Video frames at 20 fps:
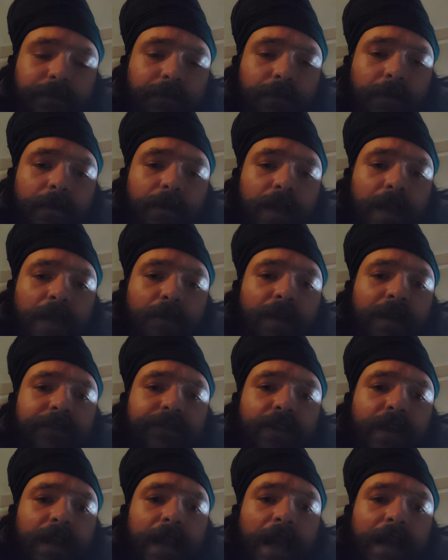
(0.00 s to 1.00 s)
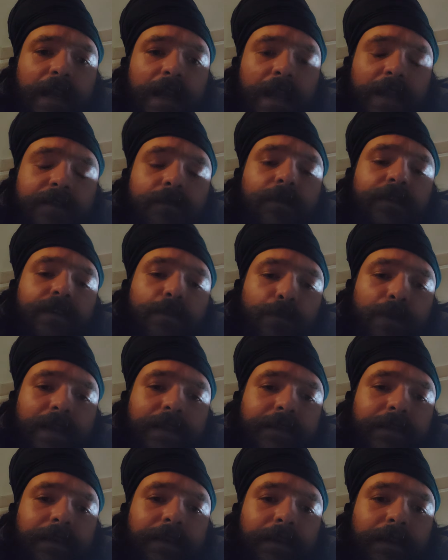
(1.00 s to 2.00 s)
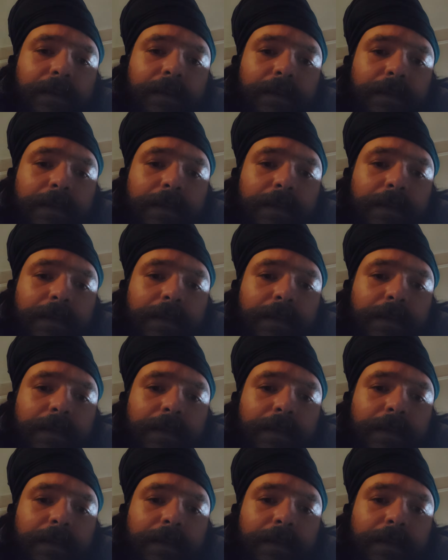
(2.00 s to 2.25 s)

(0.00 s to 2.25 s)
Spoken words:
So he went to United Nations, went to Britain,